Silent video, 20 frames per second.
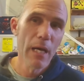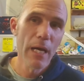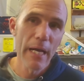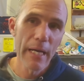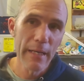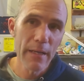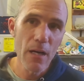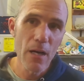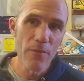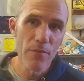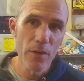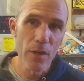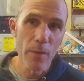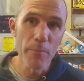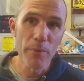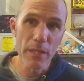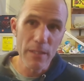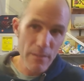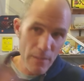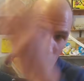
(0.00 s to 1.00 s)
and cover it up
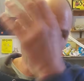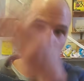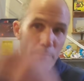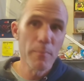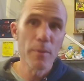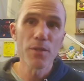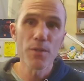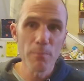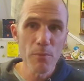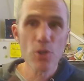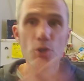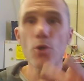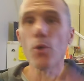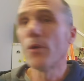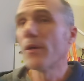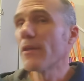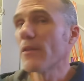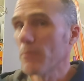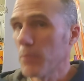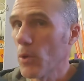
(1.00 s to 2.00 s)
nicely. But the
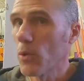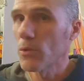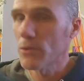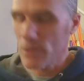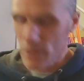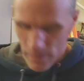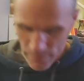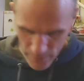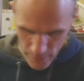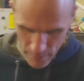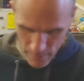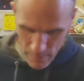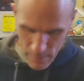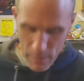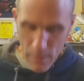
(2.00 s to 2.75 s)
majority of the pole is covered.